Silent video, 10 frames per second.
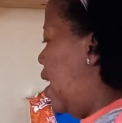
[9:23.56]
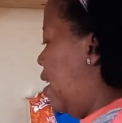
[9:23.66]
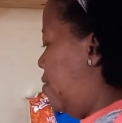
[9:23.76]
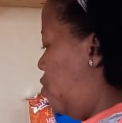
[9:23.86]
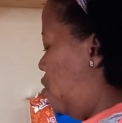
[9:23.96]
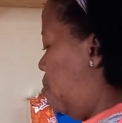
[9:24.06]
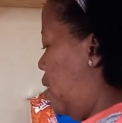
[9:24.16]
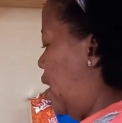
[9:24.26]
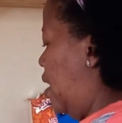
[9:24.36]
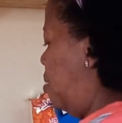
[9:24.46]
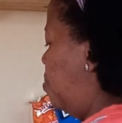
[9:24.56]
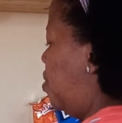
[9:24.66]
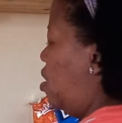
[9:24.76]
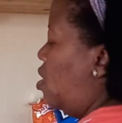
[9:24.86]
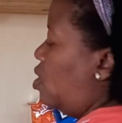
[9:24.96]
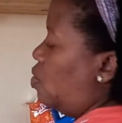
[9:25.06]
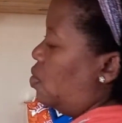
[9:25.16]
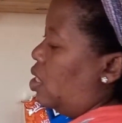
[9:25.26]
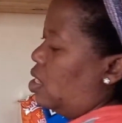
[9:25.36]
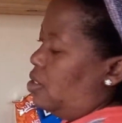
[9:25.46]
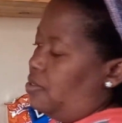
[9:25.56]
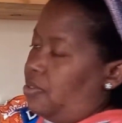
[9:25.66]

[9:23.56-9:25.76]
I've got my absolutely